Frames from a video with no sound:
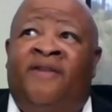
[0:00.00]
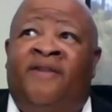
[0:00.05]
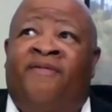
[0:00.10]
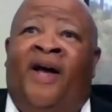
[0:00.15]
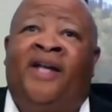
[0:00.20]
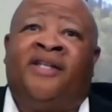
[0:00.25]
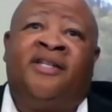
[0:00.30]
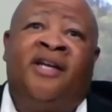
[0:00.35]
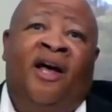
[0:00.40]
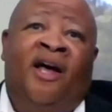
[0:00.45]

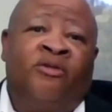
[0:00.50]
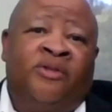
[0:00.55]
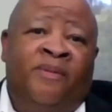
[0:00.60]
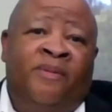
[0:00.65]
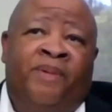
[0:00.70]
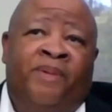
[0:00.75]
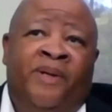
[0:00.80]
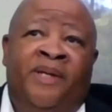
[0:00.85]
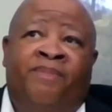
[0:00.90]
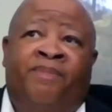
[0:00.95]
If I
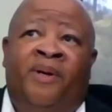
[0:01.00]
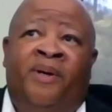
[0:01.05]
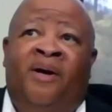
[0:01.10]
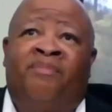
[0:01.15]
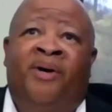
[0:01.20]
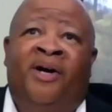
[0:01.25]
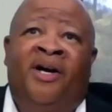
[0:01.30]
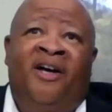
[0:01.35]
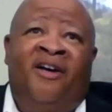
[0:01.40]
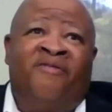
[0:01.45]
talked to
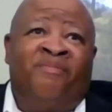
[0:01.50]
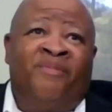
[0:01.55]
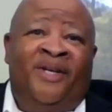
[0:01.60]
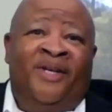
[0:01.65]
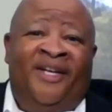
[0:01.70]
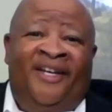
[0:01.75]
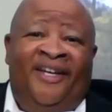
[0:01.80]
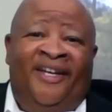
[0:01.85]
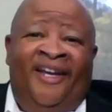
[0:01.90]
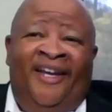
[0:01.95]
people above
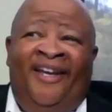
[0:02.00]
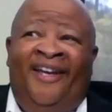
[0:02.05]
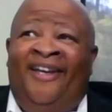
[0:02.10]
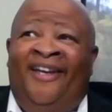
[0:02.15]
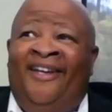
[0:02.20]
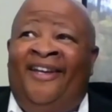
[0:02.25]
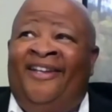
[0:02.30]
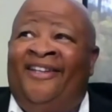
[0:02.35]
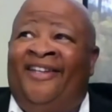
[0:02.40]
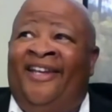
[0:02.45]
me,
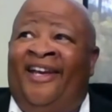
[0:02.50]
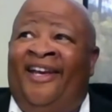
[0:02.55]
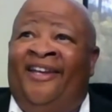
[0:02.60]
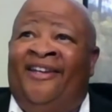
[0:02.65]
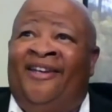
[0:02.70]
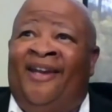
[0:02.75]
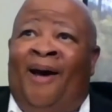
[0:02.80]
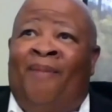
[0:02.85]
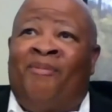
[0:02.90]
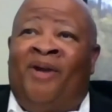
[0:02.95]

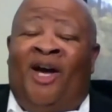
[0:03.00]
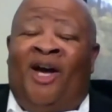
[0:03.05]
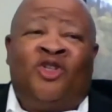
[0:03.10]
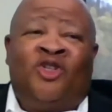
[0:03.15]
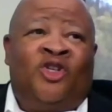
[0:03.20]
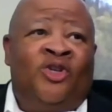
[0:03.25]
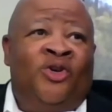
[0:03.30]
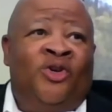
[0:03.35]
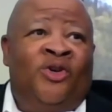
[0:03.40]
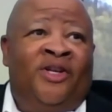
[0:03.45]
then I'm
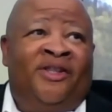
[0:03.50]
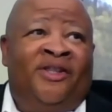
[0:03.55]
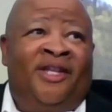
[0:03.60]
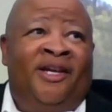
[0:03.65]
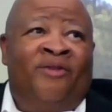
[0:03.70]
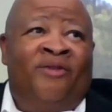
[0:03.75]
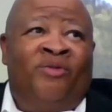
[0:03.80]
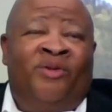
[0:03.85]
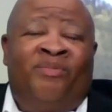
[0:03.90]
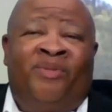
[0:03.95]
not sure
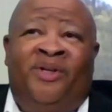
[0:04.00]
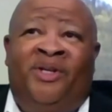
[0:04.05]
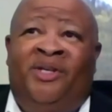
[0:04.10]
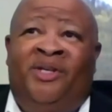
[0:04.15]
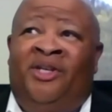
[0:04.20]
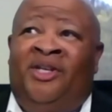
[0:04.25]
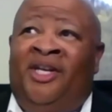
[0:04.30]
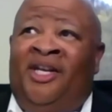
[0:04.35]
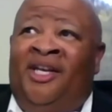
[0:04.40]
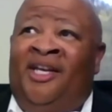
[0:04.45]
that they would
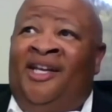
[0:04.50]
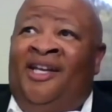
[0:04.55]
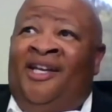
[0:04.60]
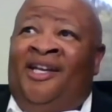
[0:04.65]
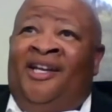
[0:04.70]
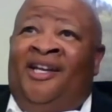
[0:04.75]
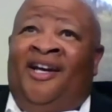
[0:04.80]
be